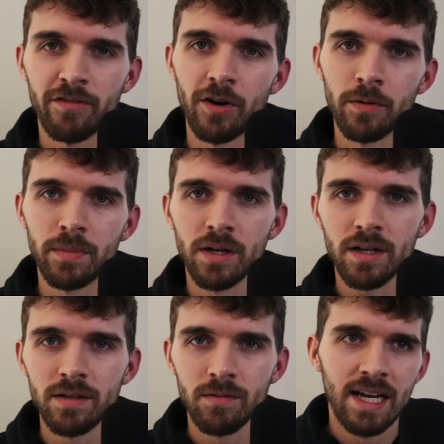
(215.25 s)
phone
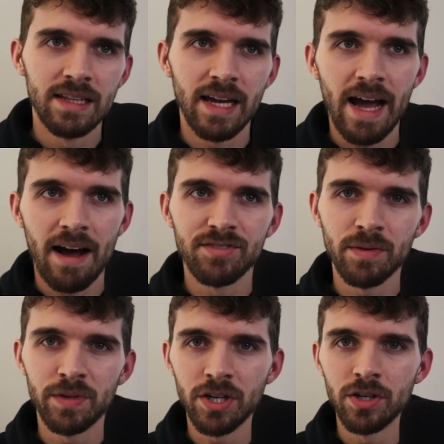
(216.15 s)
book and they have
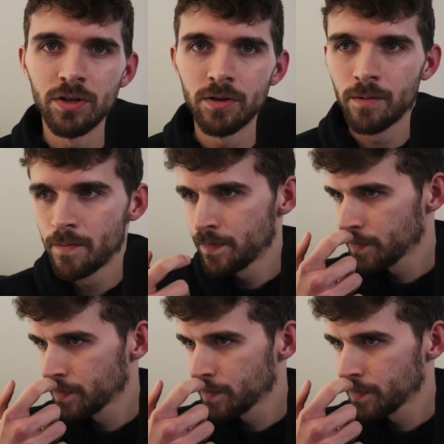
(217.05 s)
something new,